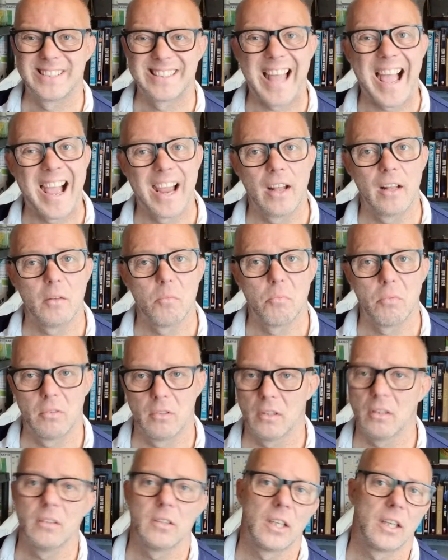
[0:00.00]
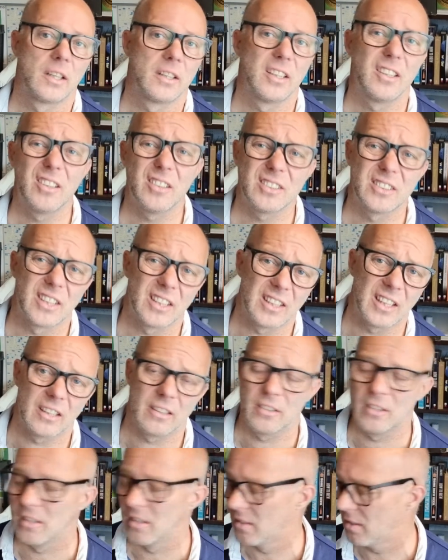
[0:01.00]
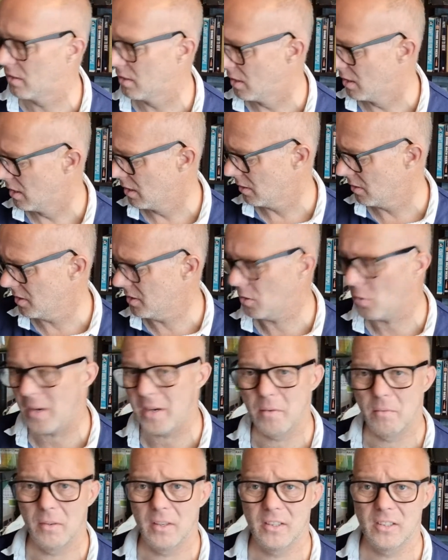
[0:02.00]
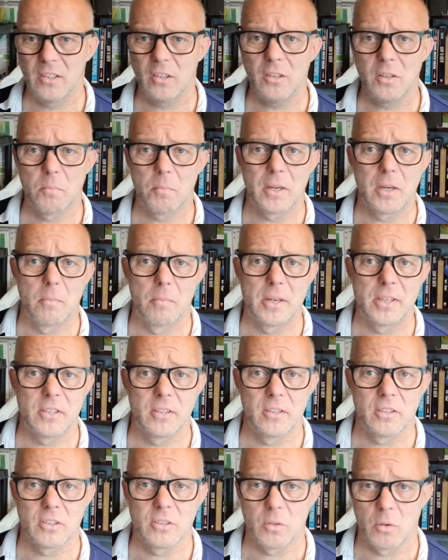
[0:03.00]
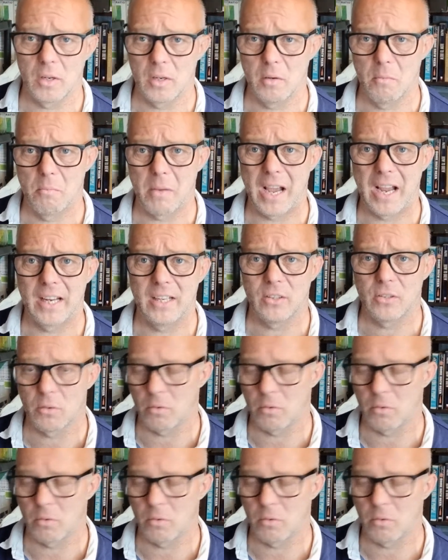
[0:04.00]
style. Yeah, you just stick that in there. It's quite... It's got a bit of bitterness to it and a bite